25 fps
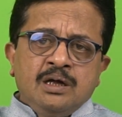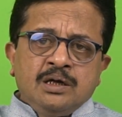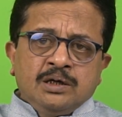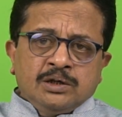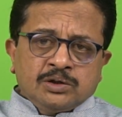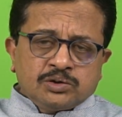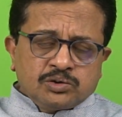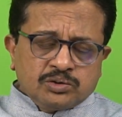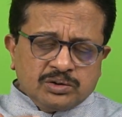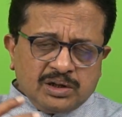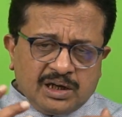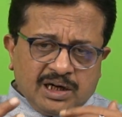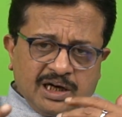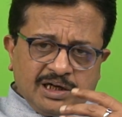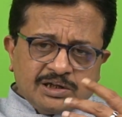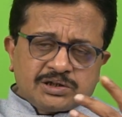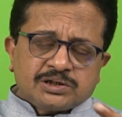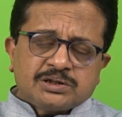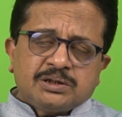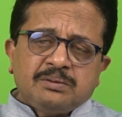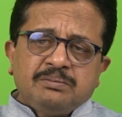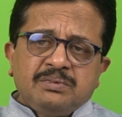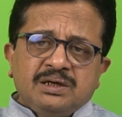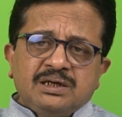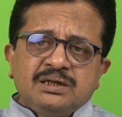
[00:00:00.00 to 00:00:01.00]
So the
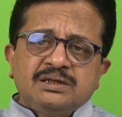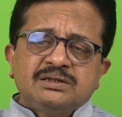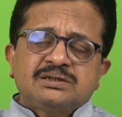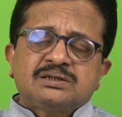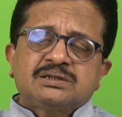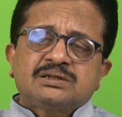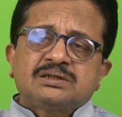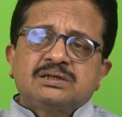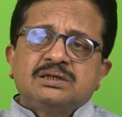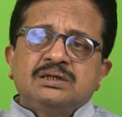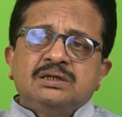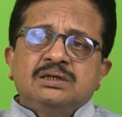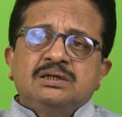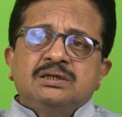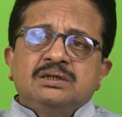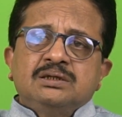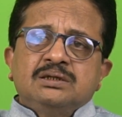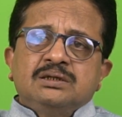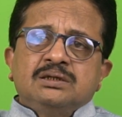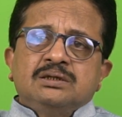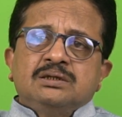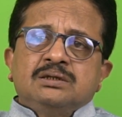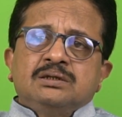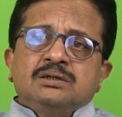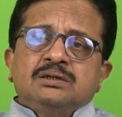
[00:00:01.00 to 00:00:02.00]
customers
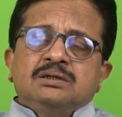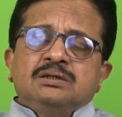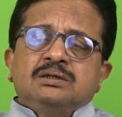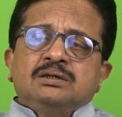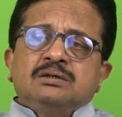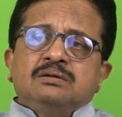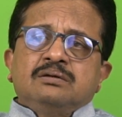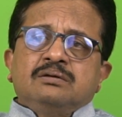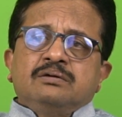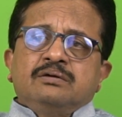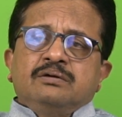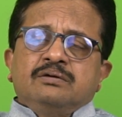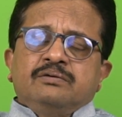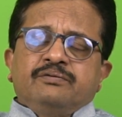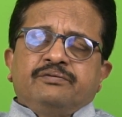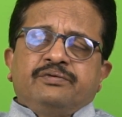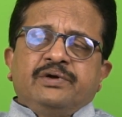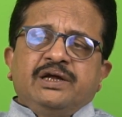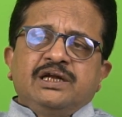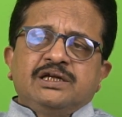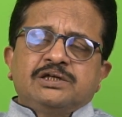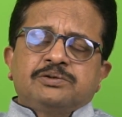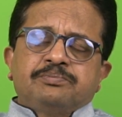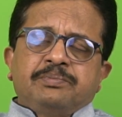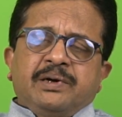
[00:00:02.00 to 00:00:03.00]

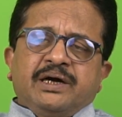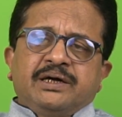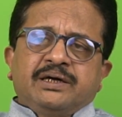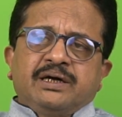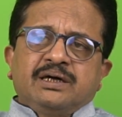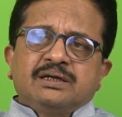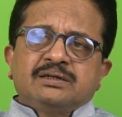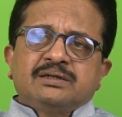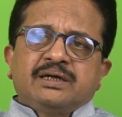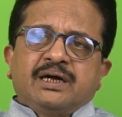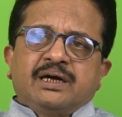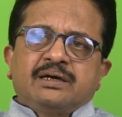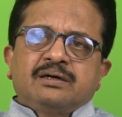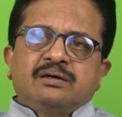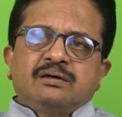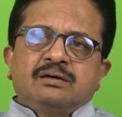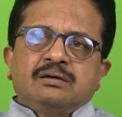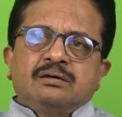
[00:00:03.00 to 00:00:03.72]
feels better that